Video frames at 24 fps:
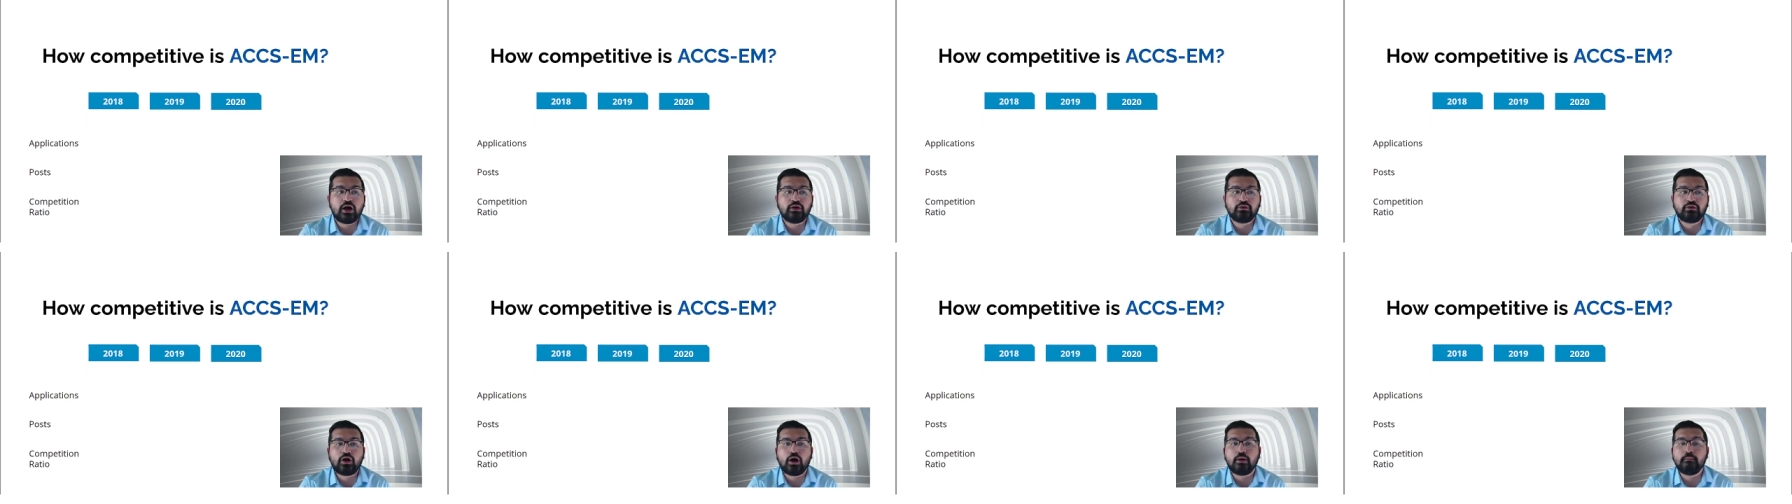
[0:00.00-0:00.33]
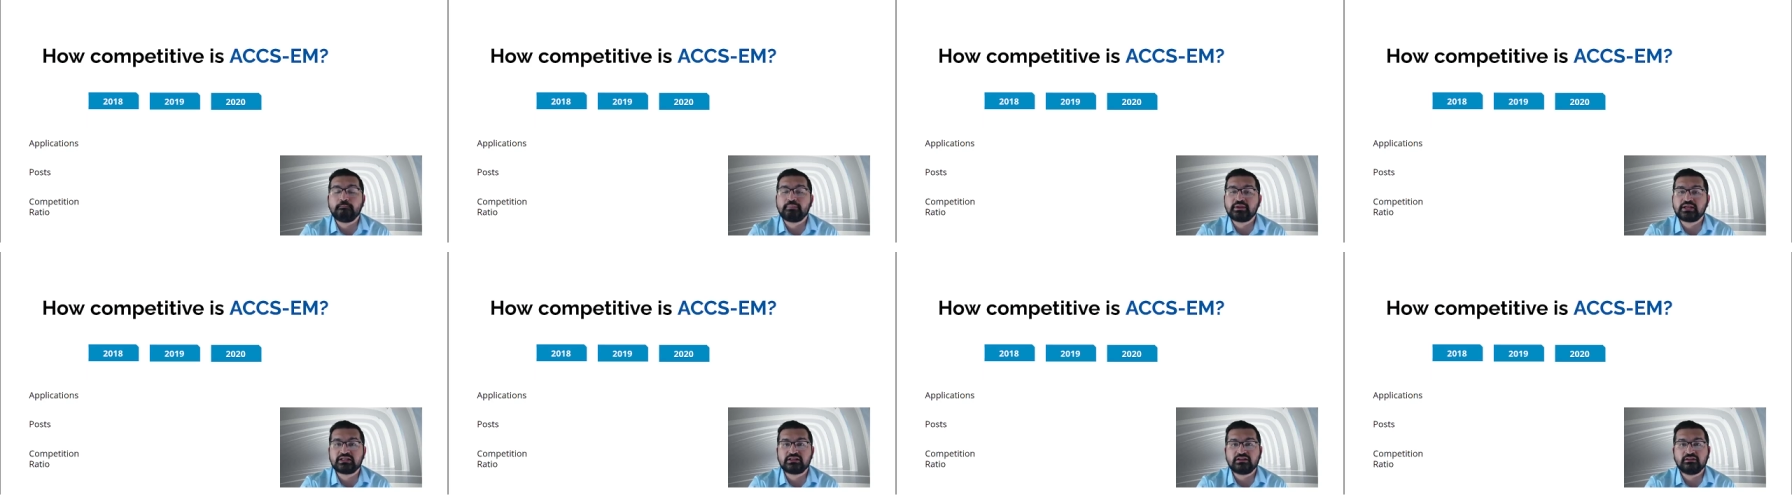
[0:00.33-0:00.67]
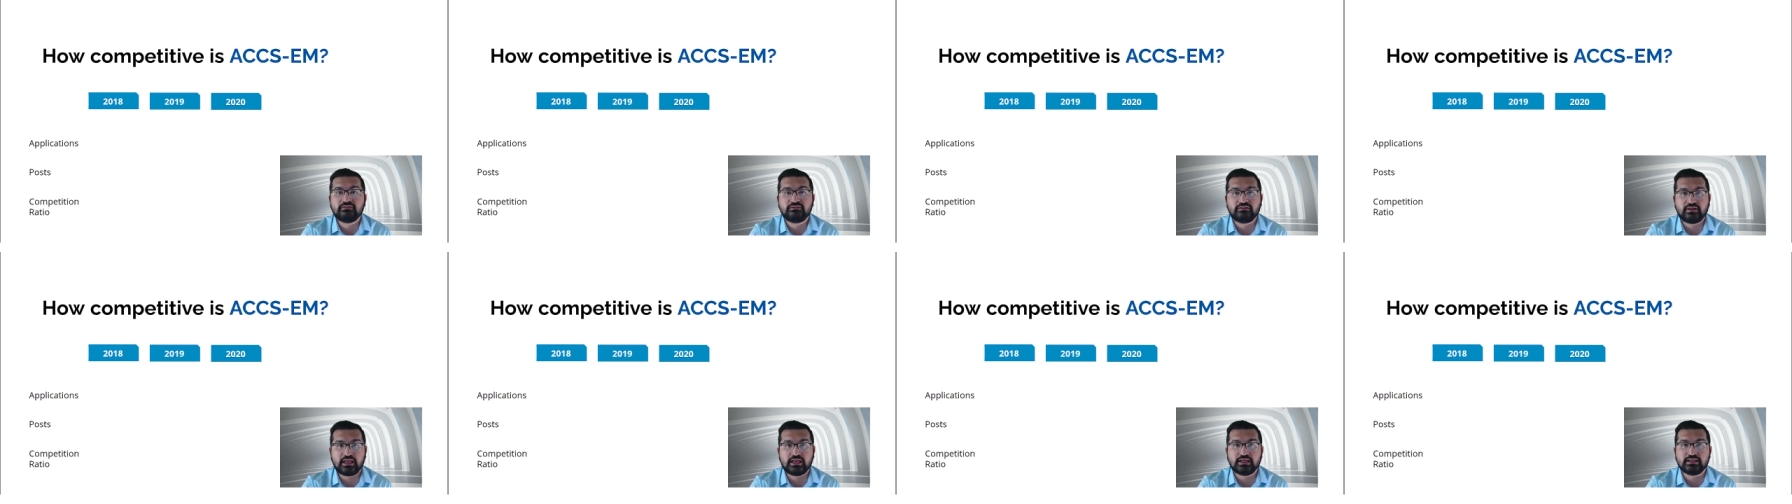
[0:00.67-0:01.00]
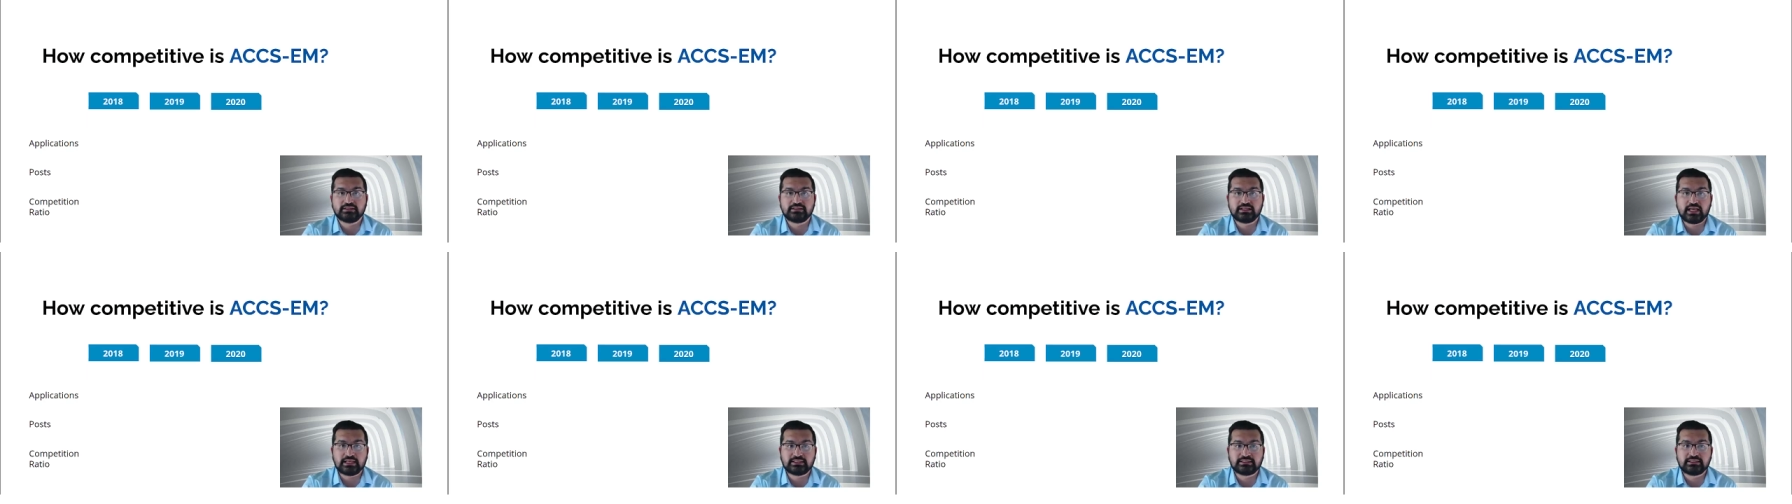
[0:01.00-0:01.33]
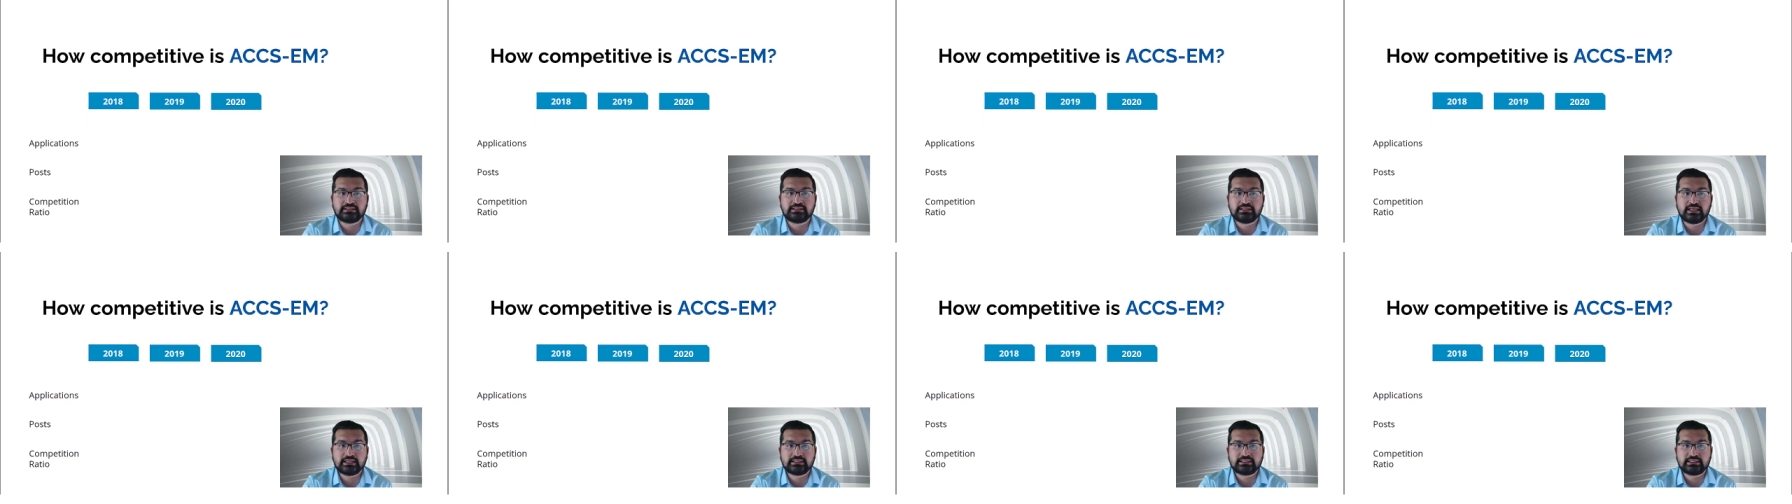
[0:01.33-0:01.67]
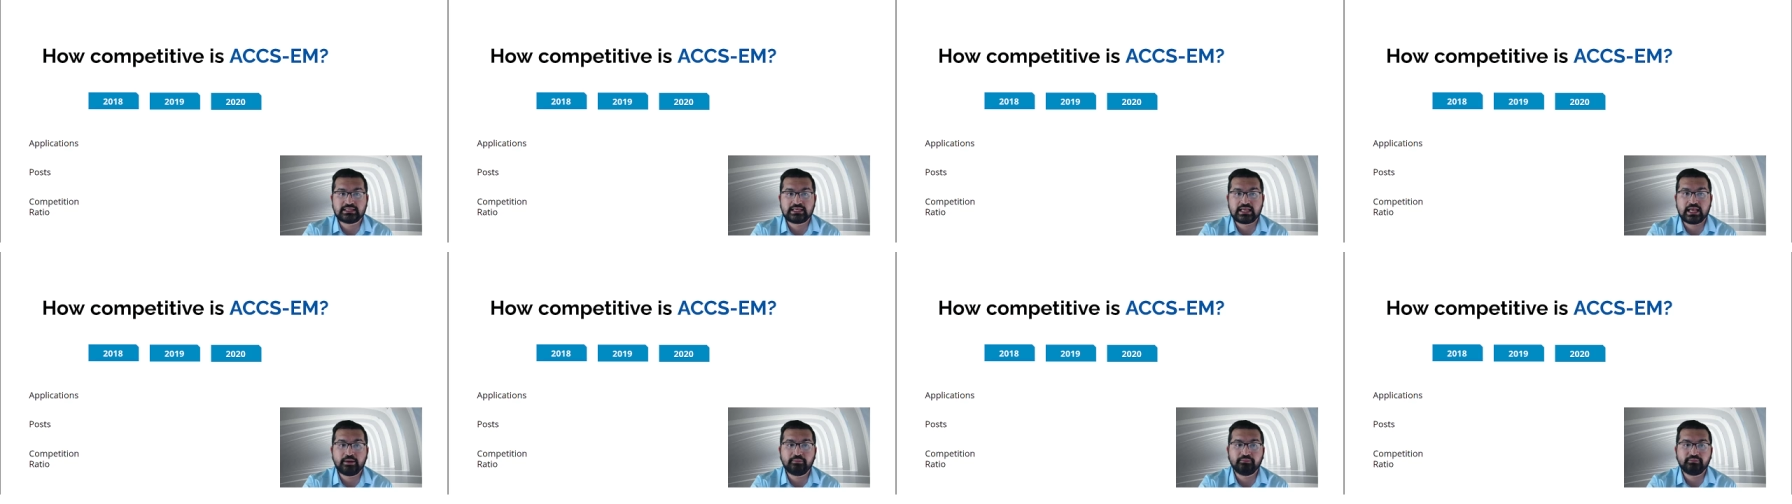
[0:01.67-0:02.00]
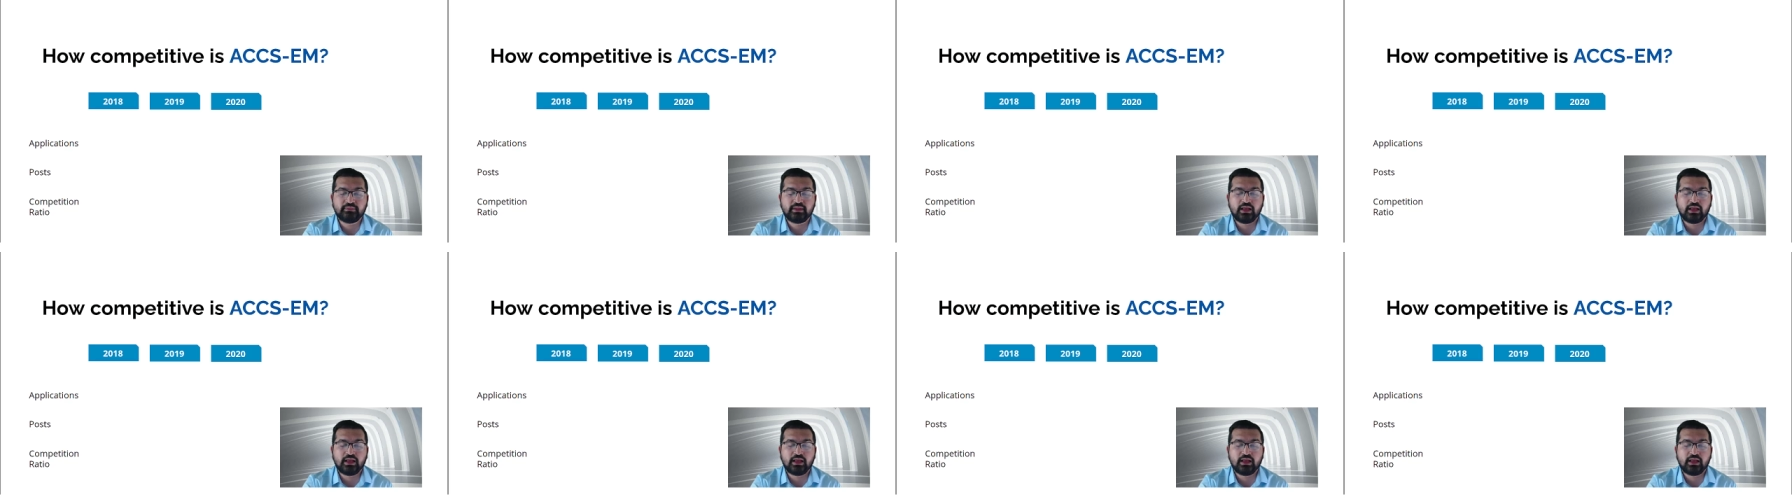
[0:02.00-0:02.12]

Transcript: competitive is ACCS EM?